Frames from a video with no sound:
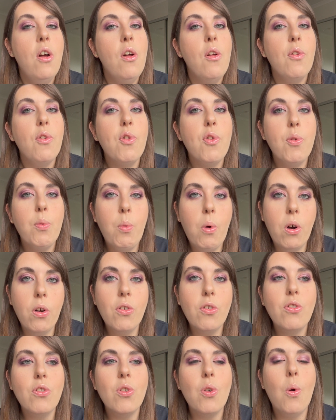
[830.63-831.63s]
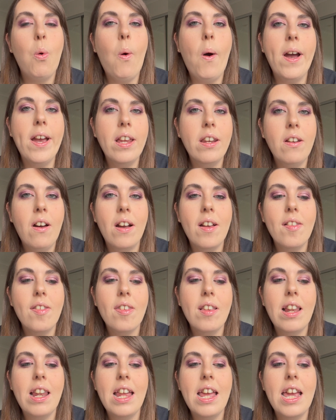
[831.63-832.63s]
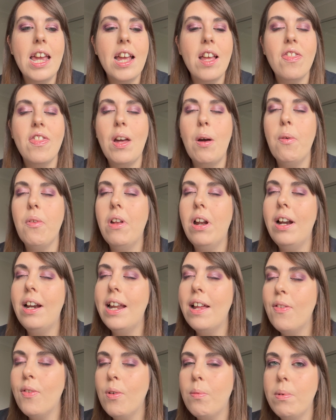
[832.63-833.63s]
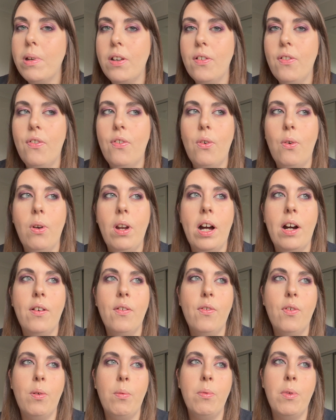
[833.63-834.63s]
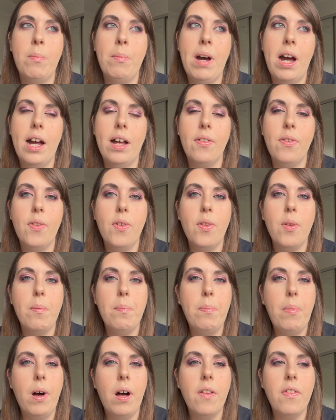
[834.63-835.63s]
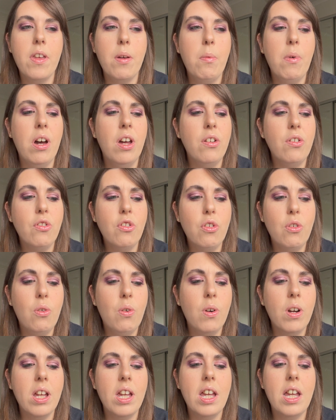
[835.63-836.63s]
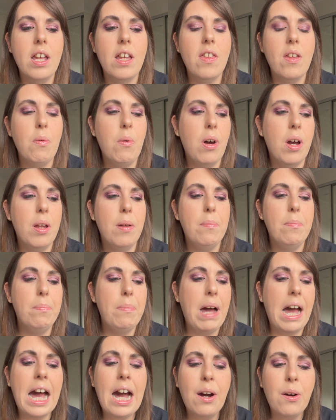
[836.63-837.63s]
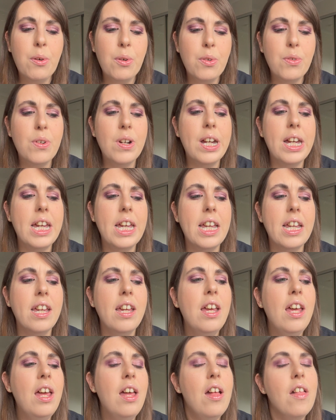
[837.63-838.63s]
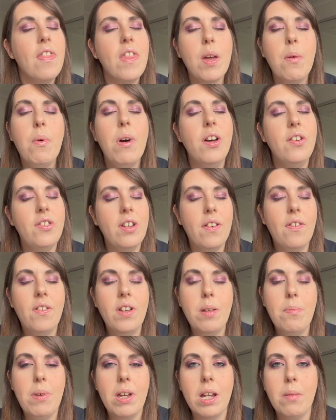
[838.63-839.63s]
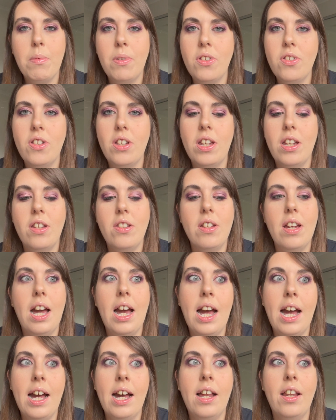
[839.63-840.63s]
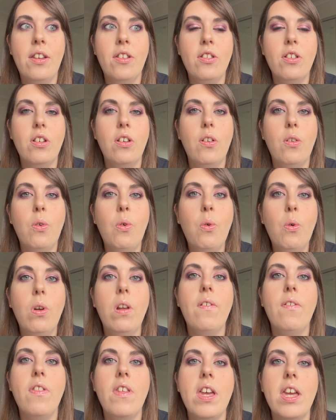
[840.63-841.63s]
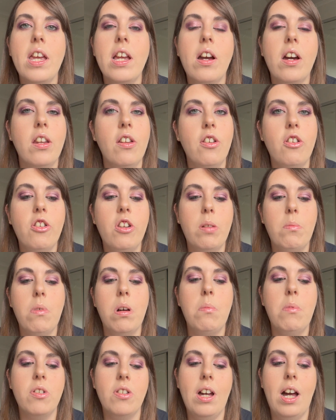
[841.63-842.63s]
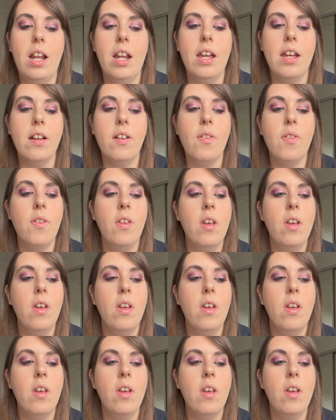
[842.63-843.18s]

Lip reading: swatched quite nicely. There was a little bit of fallout from the mattes, but they weren't chalky, they weren't powdery, they were definitely pigmented, and all of the kind of shimmer metallics